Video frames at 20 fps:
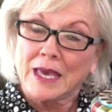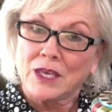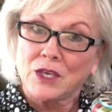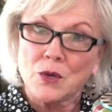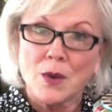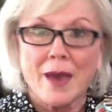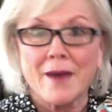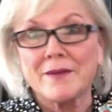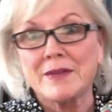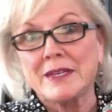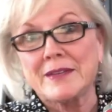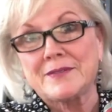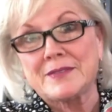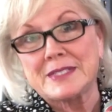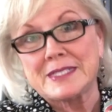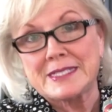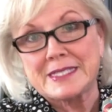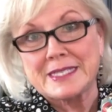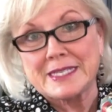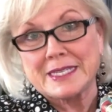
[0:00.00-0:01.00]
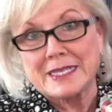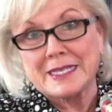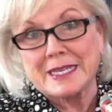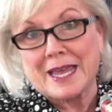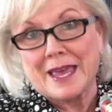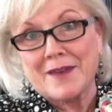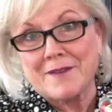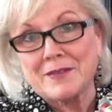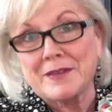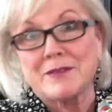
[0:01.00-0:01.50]
You haven't even seen,
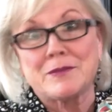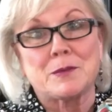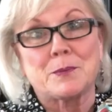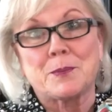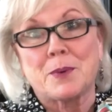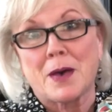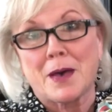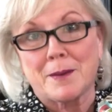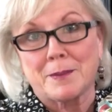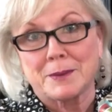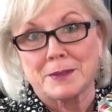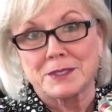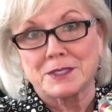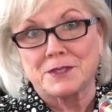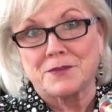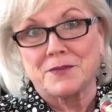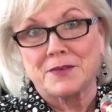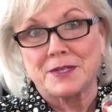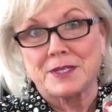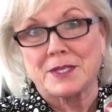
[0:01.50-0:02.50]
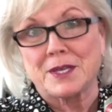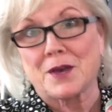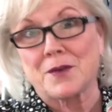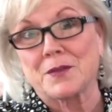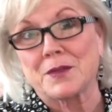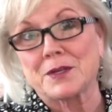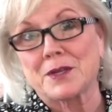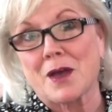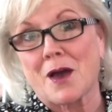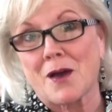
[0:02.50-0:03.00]
I haven't even published the video
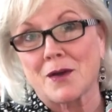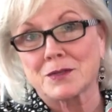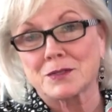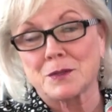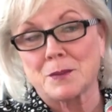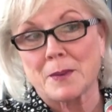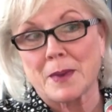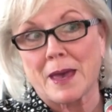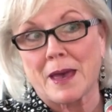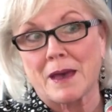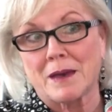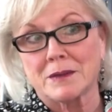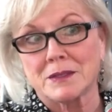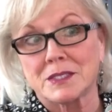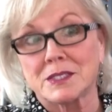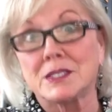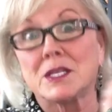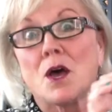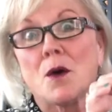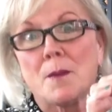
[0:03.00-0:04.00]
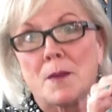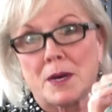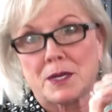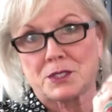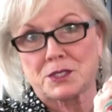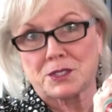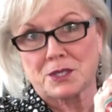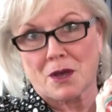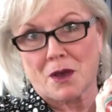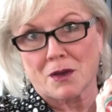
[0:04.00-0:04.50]
that talks about, so
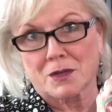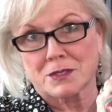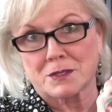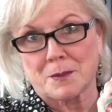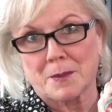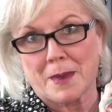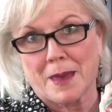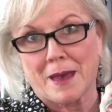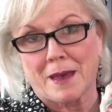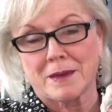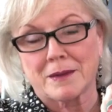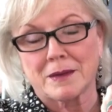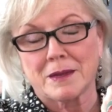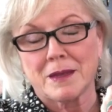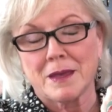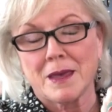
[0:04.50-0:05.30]
much talks about